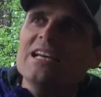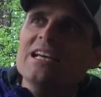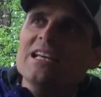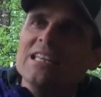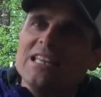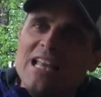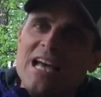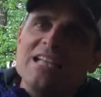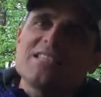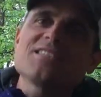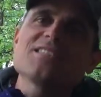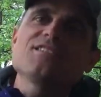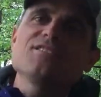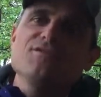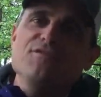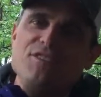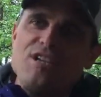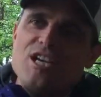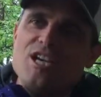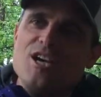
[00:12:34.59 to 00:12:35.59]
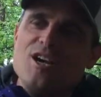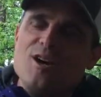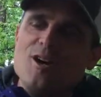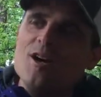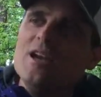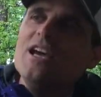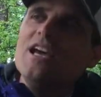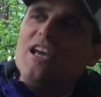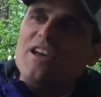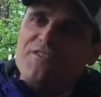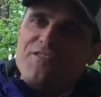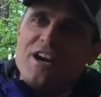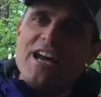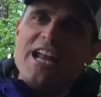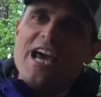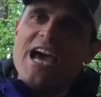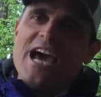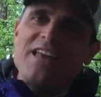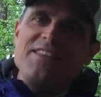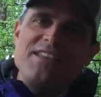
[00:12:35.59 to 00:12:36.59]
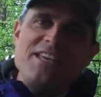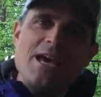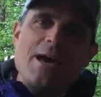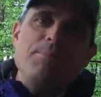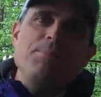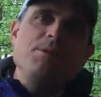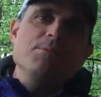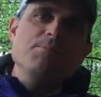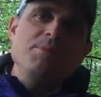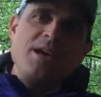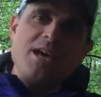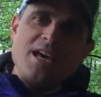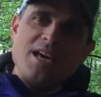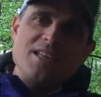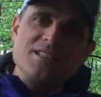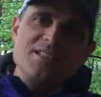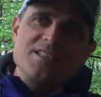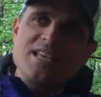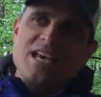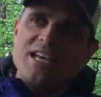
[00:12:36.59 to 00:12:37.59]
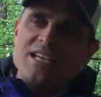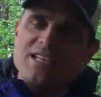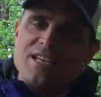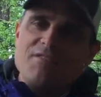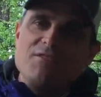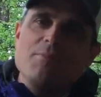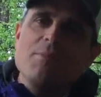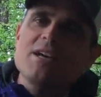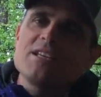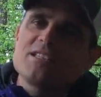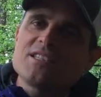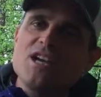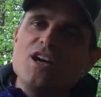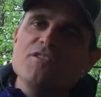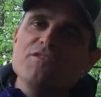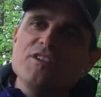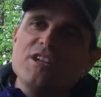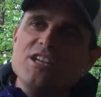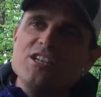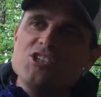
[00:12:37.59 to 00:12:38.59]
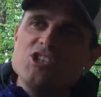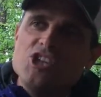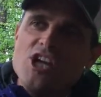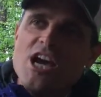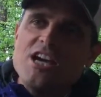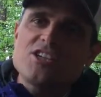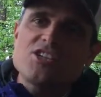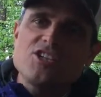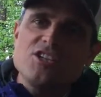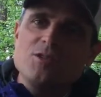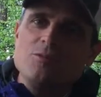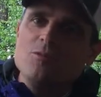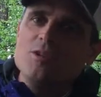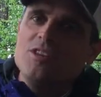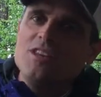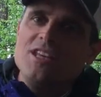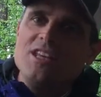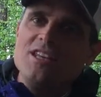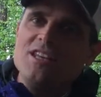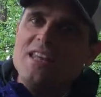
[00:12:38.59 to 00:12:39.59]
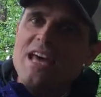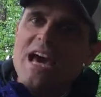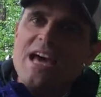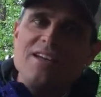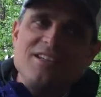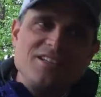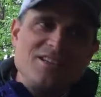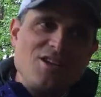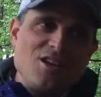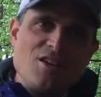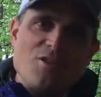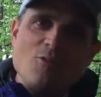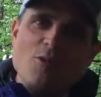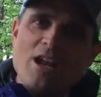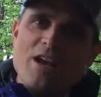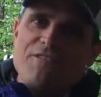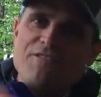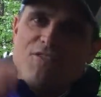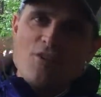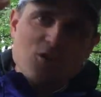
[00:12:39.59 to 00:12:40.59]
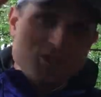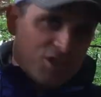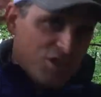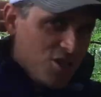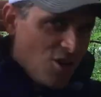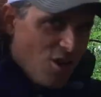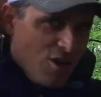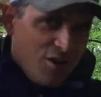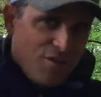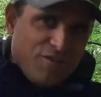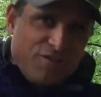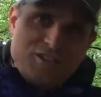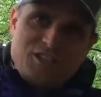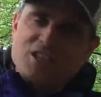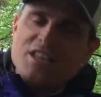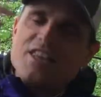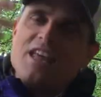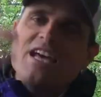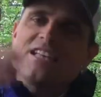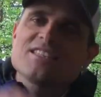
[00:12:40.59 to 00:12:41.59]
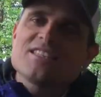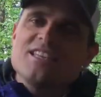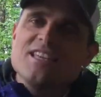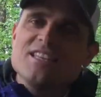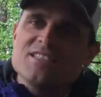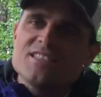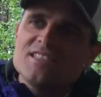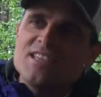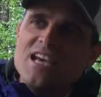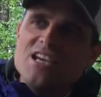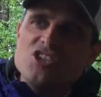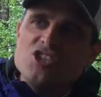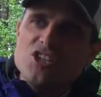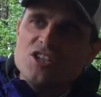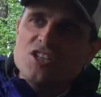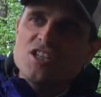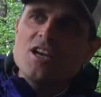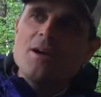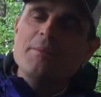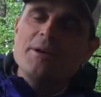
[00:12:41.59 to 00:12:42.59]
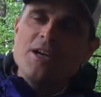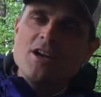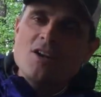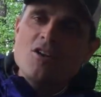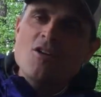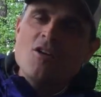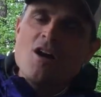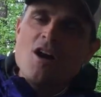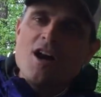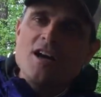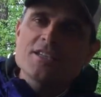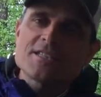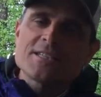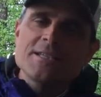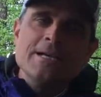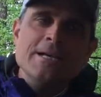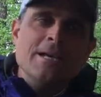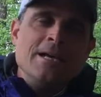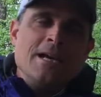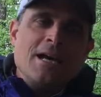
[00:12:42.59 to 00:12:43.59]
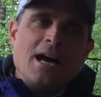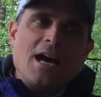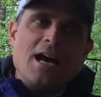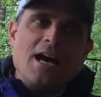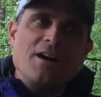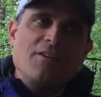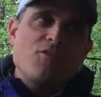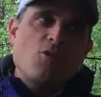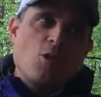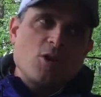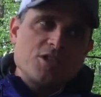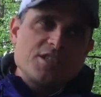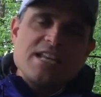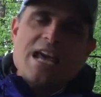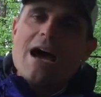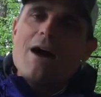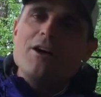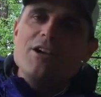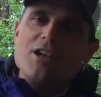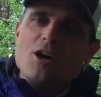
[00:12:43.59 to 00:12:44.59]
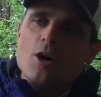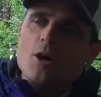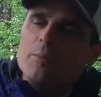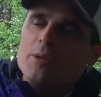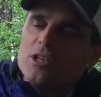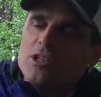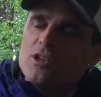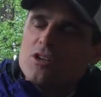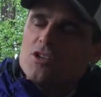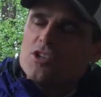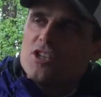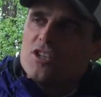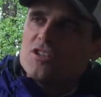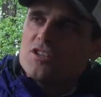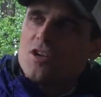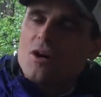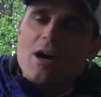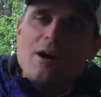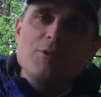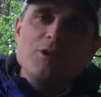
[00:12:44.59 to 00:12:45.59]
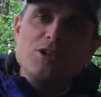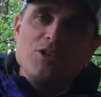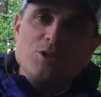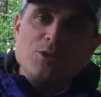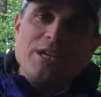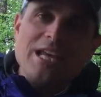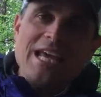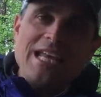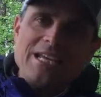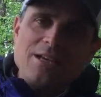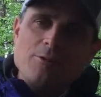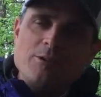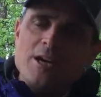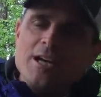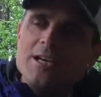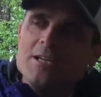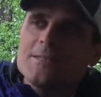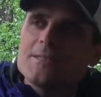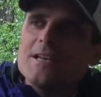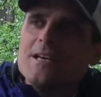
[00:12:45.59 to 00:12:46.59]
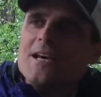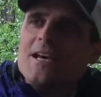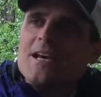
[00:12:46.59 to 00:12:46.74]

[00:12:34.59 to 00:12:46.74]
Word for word: less severe if I'd have had the EpiPens and given myself an injection within that, you know, when I first started feeling that sensation coming across. Of course, now I know I'm allergic, so I would do it anyways.